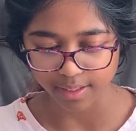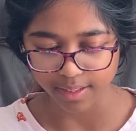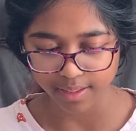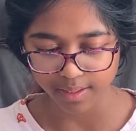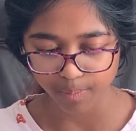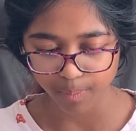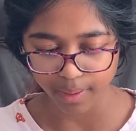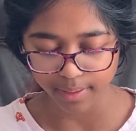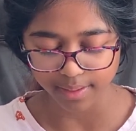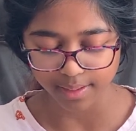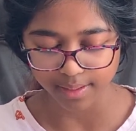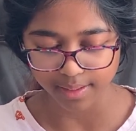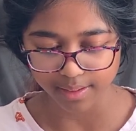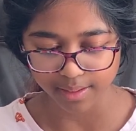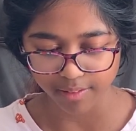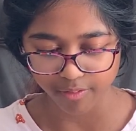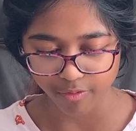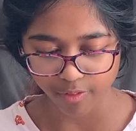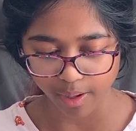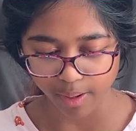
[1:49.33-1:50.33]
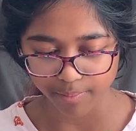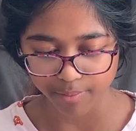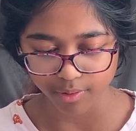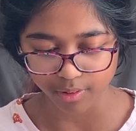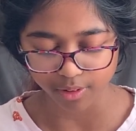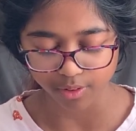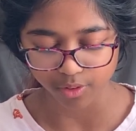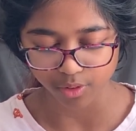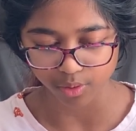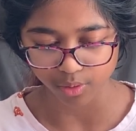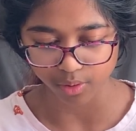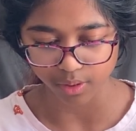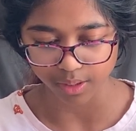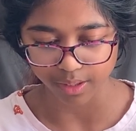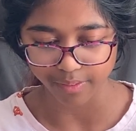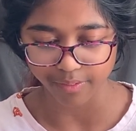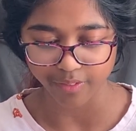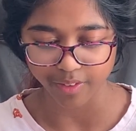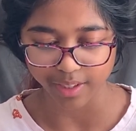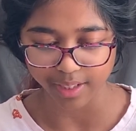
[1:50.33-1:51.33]
expecting to see fabulous jewels at
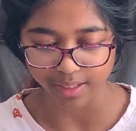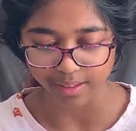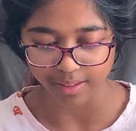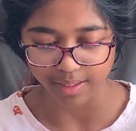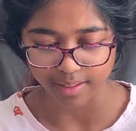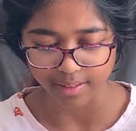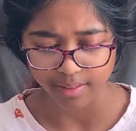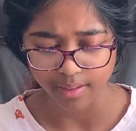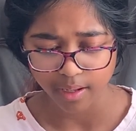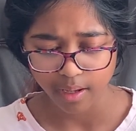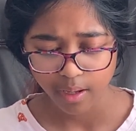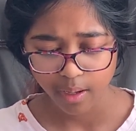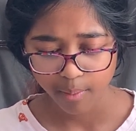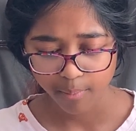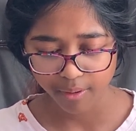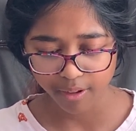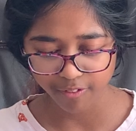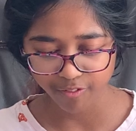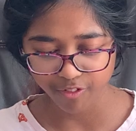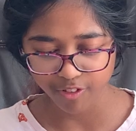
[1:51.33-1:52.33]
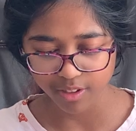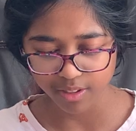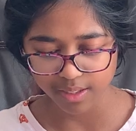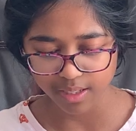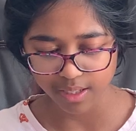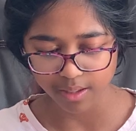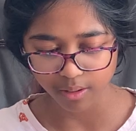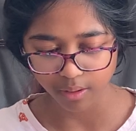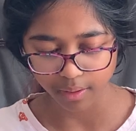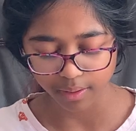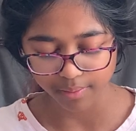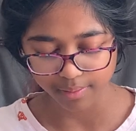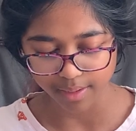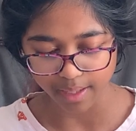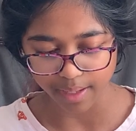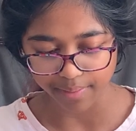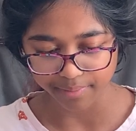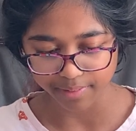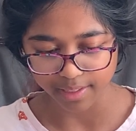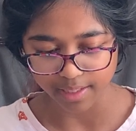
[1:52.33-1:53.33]
the very least, but at first he thought it was
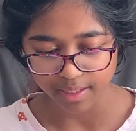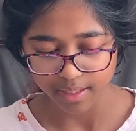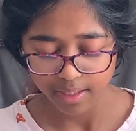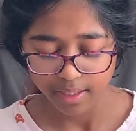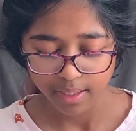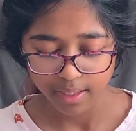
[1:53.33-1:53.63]
empty.